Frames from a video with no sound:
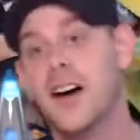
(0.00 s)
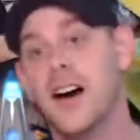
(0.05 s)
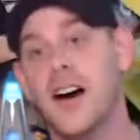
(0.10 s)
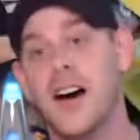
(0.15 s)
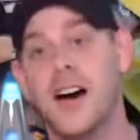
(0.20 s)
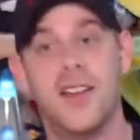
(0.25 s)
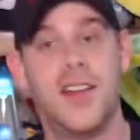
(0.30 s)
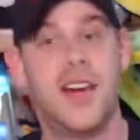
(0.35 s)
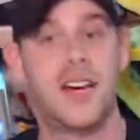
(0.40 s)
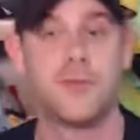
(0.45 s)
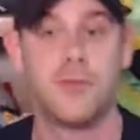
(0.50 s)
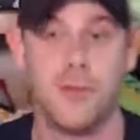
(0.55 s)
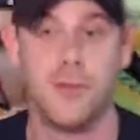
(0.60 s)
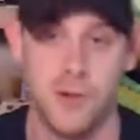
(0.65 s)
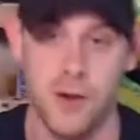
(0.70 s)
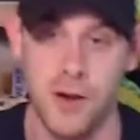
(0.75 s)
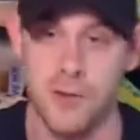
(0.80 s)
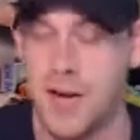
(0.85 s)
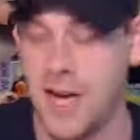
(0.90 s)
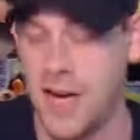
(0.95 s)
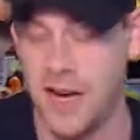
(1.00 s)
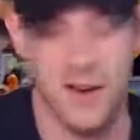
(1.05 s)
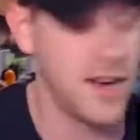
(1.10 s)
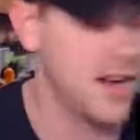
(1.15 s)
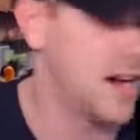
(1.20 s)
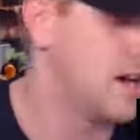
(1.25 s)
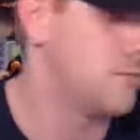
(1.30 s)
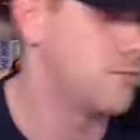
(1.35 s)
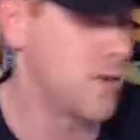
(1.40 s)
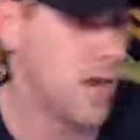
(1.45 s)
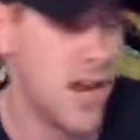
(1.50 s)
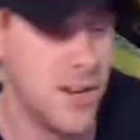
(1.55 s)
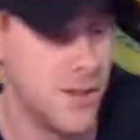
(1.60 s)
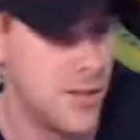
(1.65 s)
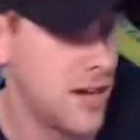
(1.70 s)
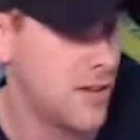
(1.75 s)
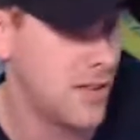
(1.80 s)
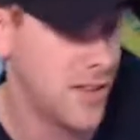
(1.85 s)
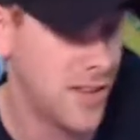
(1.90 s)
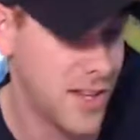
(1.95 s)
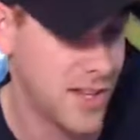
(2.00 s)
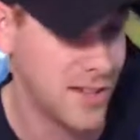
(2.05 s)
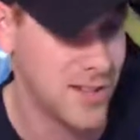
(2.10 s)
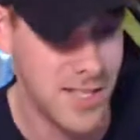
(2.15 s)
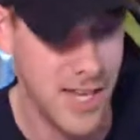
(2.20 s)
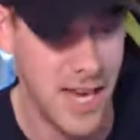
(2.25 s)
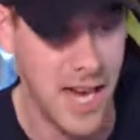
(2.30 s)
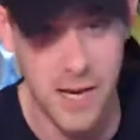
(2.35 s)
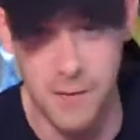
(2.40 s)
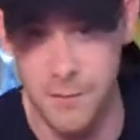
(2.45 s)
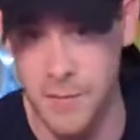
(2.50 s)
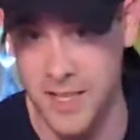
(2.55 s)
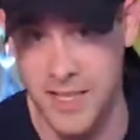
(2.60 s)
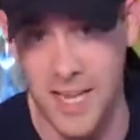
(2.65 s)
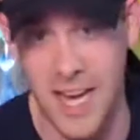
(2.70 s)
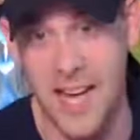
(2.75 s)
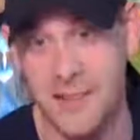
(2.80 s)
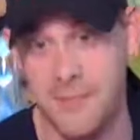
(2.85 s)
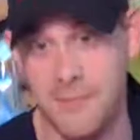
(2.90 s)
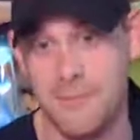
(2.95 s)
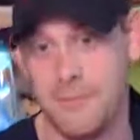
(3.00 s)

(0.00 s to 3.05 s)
That's what we're about. Brian, do you have anything else to add about that?